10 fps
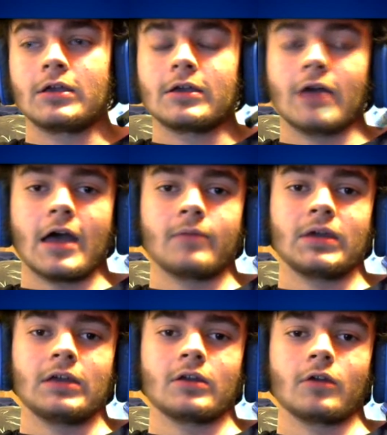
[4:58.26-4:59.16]
I
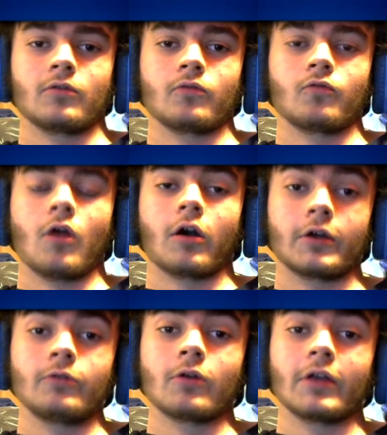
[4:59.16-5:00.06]
mean, are
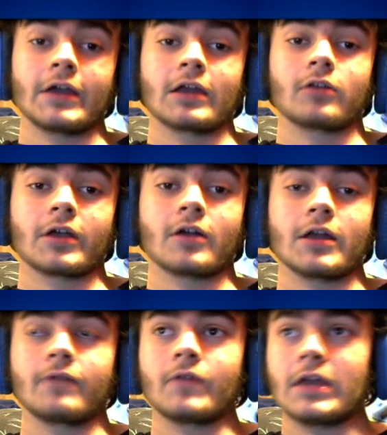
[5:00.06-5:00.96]
you really going to click
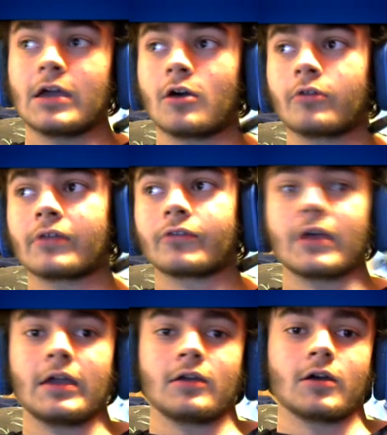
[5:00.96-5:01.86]
on a video that's
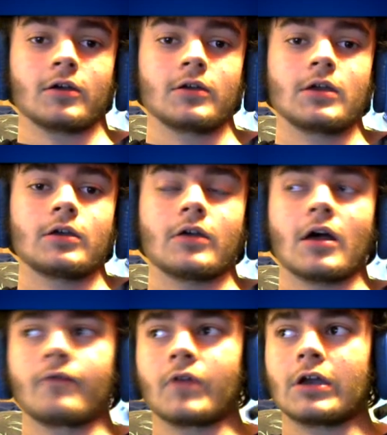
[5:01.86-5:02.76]
like
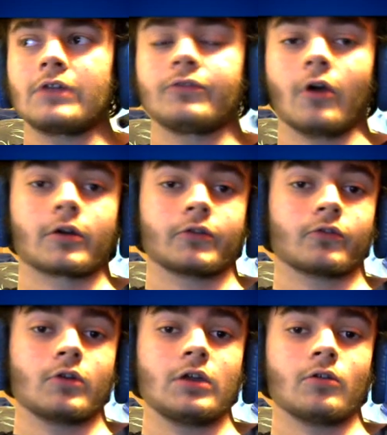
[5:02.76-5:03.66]
a very dark
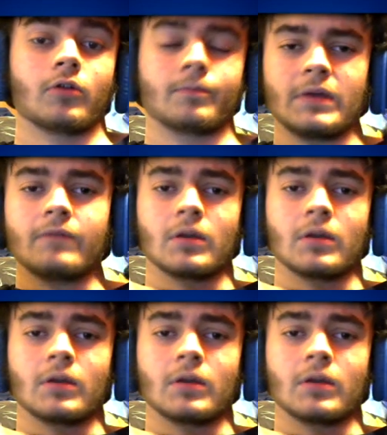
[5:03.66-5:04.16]
screen or even a